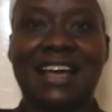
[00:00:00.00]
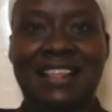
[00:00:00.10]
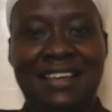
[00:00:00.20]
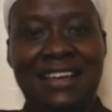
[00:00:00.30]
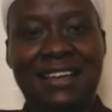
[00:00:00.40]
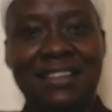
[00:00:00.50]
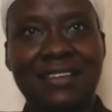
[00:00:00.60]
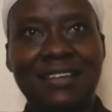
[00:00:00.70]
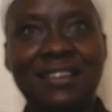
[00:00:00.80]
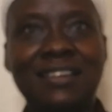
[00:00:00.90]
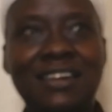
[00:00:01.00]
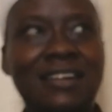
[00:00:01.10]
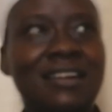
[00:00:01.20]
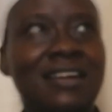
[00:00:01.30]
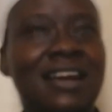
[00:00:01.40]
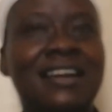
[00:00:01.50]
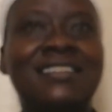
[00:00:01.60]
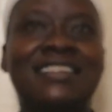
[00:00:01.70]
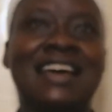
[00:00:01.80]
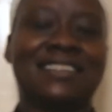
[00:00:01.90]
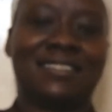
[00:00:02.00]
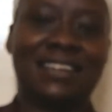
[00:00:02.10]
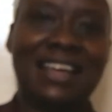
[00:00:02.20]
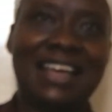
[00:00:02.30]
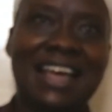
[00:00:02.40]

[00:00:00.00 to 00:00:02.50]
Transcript: Are they Christians?